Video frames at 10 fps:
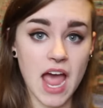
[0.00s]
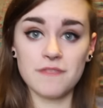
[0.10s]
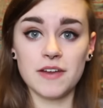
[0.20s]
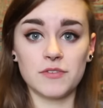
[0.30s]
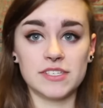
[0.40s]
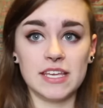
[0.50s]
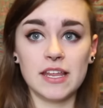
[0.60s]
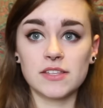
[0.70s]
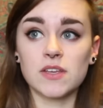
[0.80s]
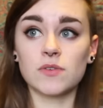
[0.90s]
I've never seen
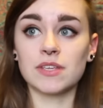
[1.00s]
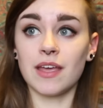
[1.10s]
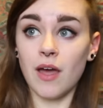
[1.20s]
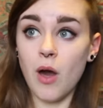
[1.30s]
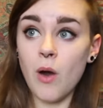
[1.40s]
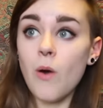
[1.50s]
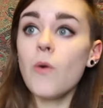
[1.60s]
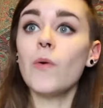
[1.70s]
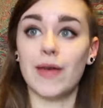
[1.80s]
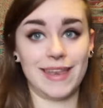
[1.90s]
it, so I was like,
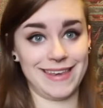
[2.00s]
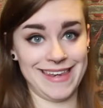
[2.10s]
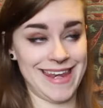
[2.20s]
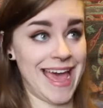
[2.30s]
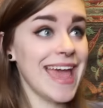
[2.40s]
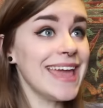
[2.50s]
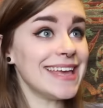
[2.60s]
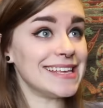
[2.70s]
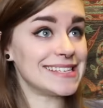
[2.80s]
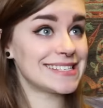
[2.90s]
oh,
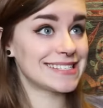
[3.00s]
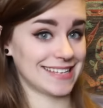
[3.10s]
nice.